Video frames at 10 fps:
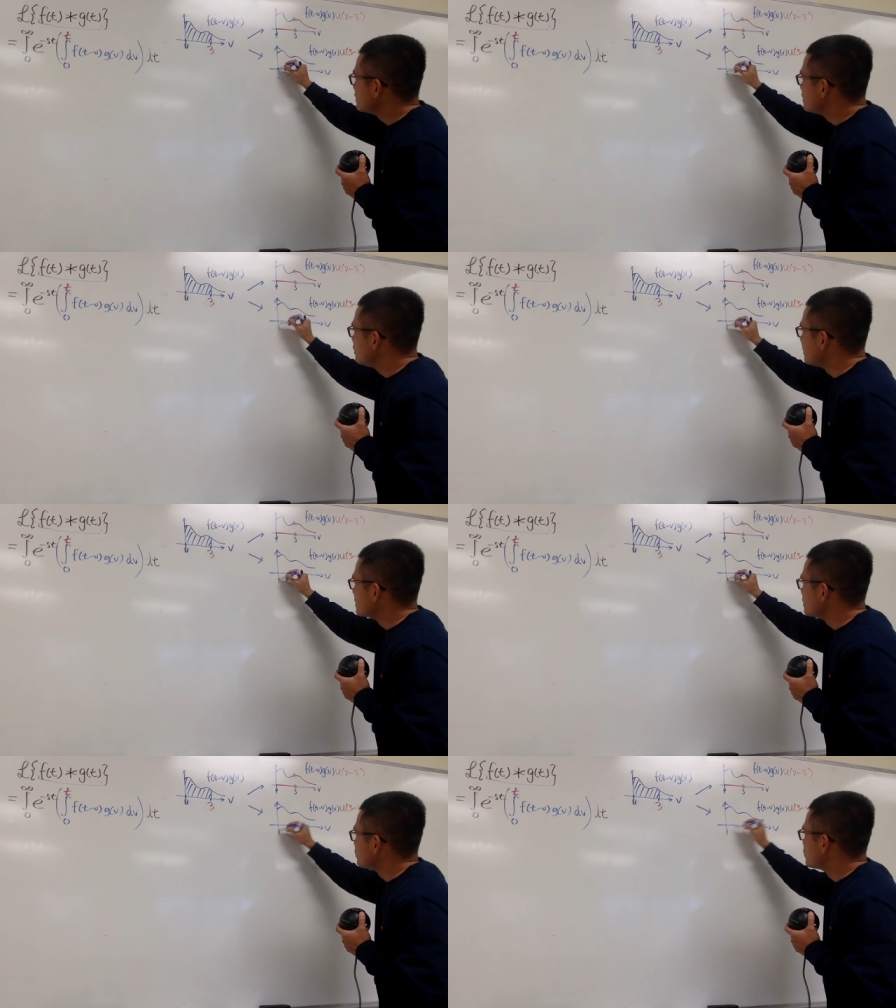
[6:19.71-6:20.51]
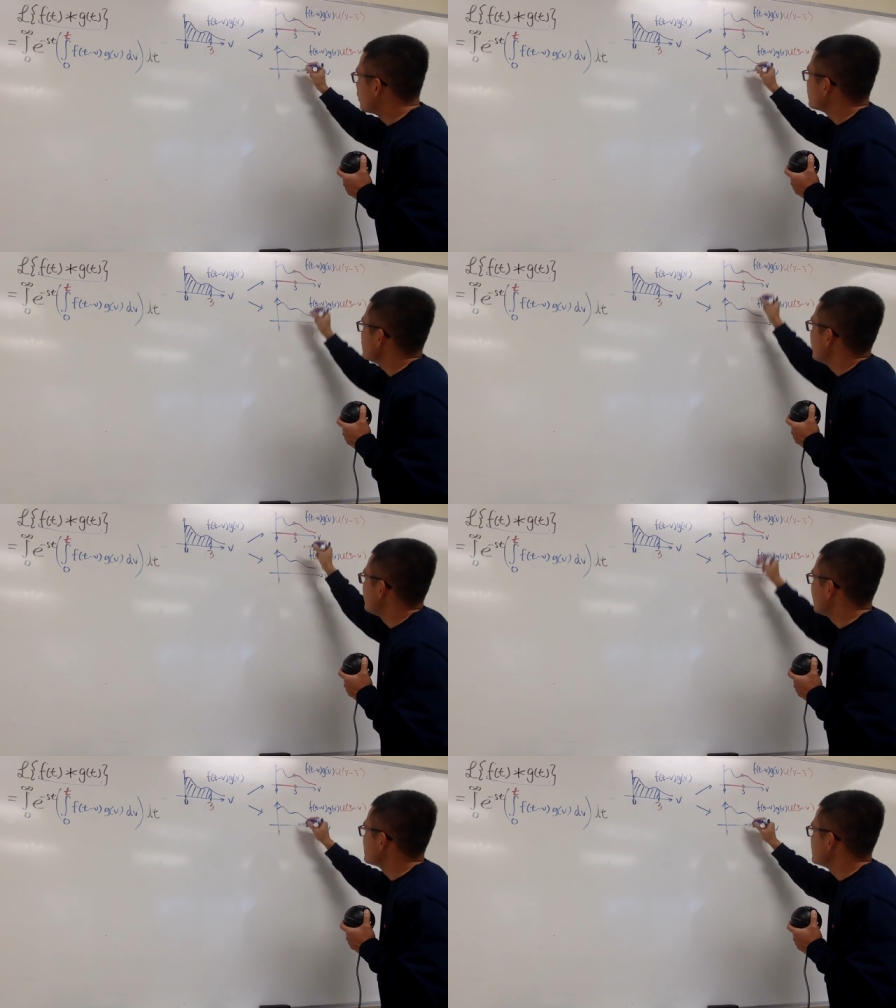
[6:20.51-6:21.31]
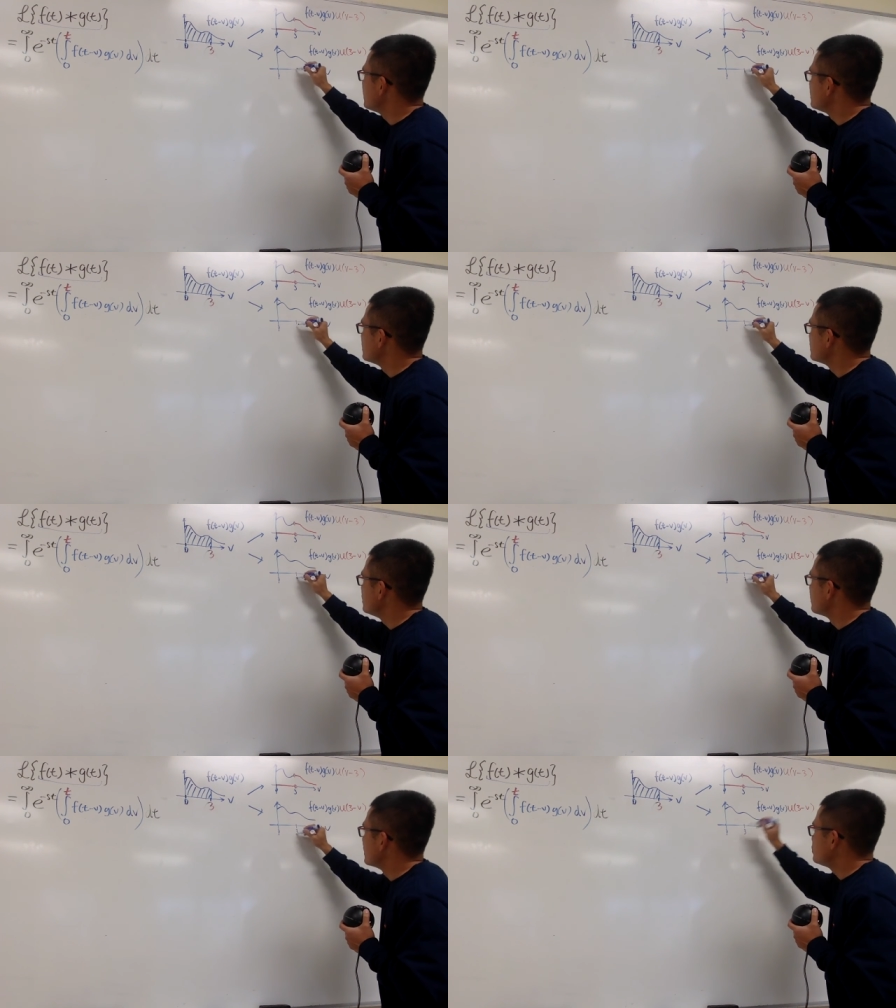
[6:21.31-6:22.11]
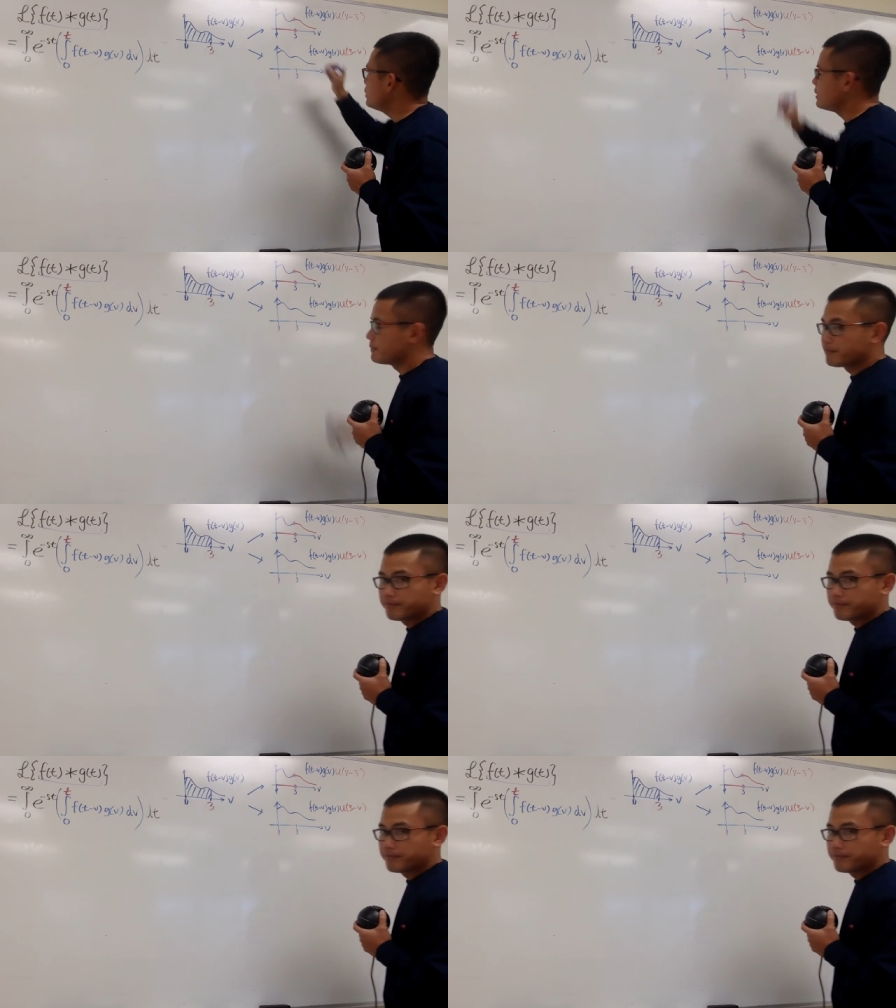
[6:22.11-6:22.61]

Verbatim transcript: is still my 0, and let's say this is still my 3.